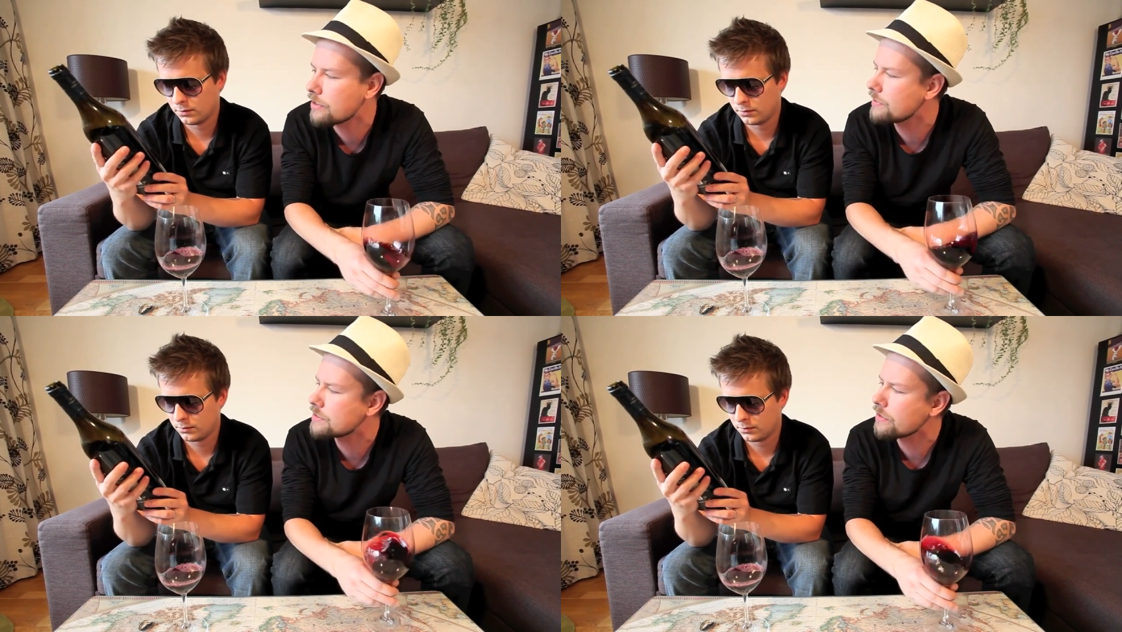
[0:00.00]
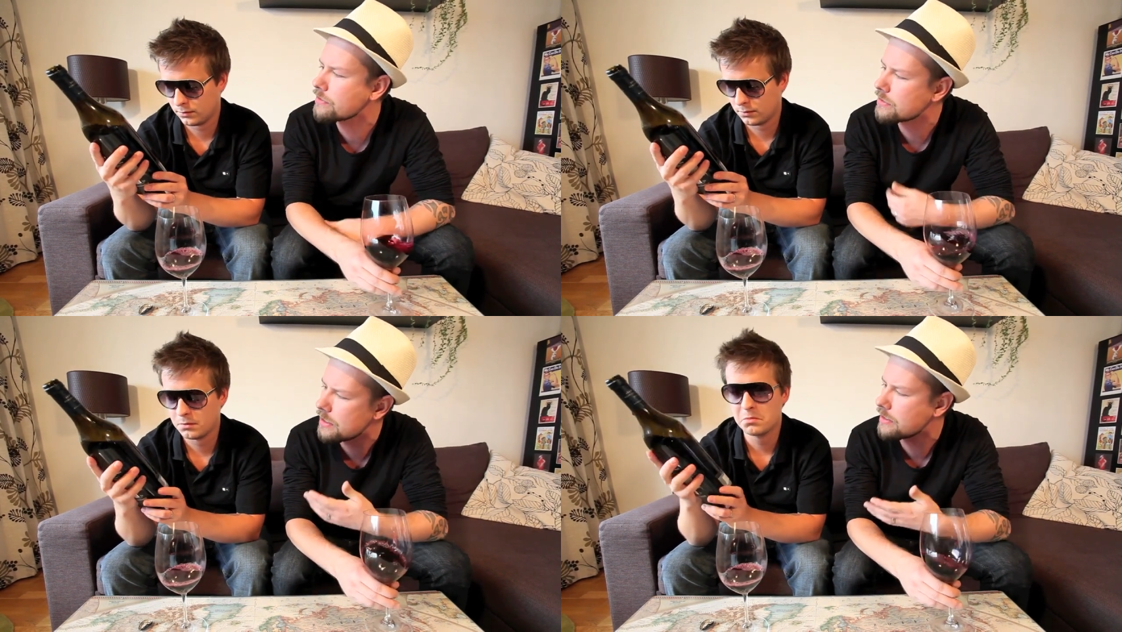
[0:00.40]
Speaker 1: so it's
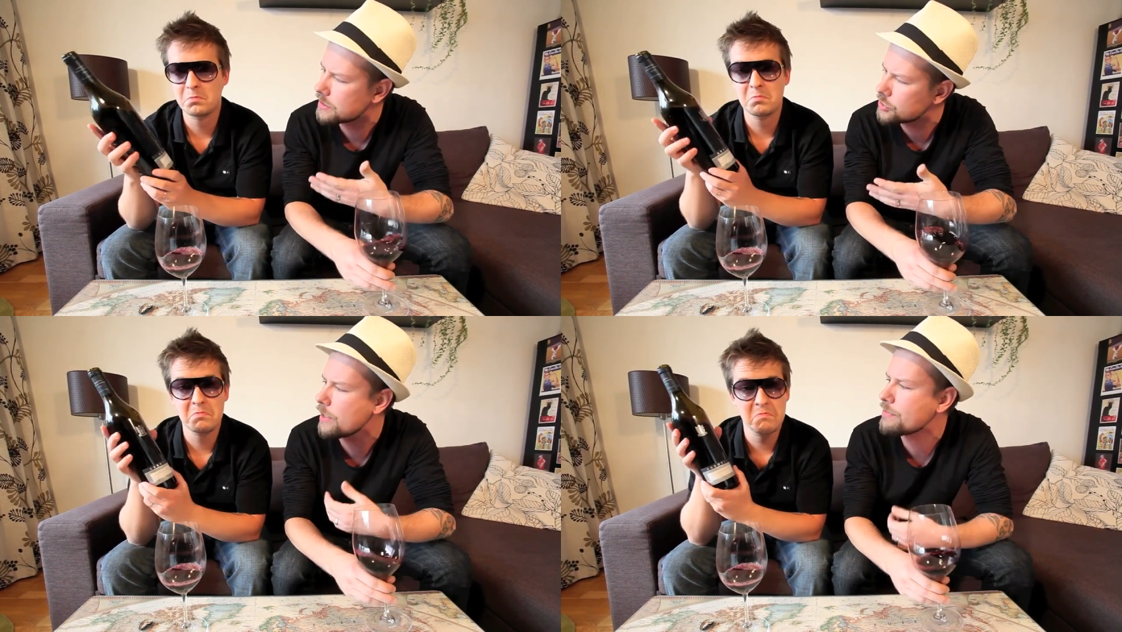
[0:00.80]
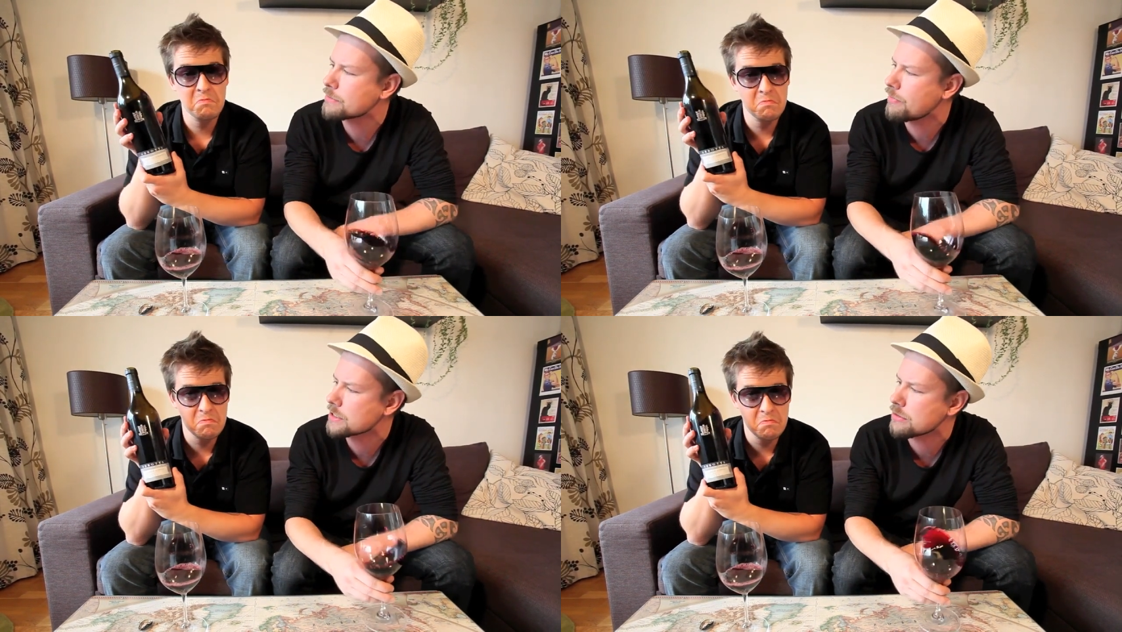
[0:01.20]
not uh, the
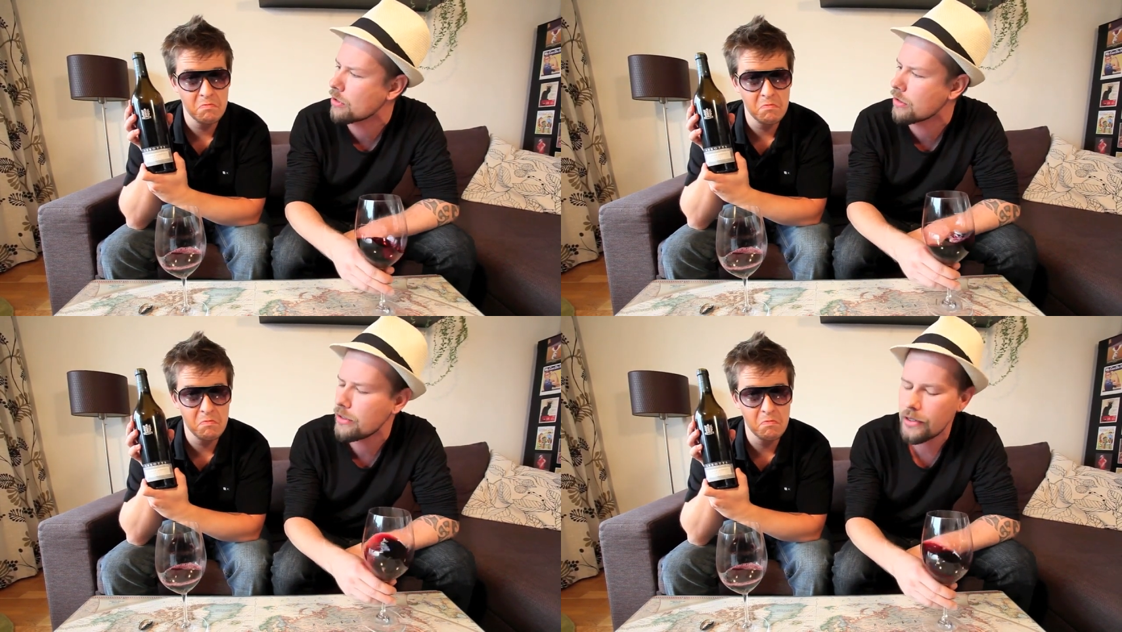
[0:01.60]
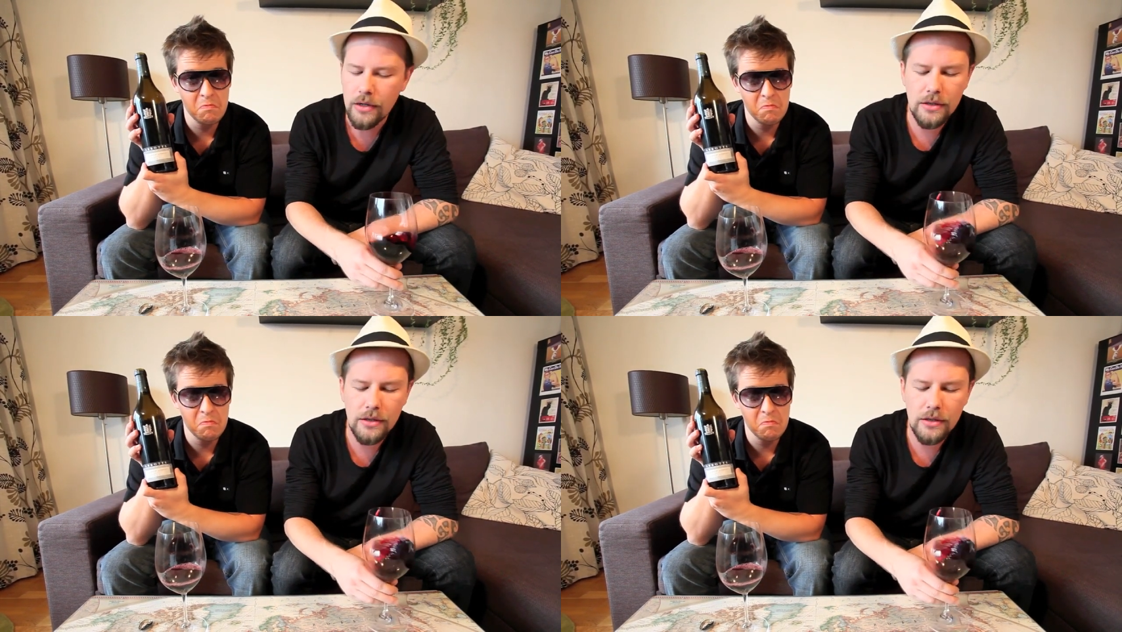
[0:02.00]
cheapest possible.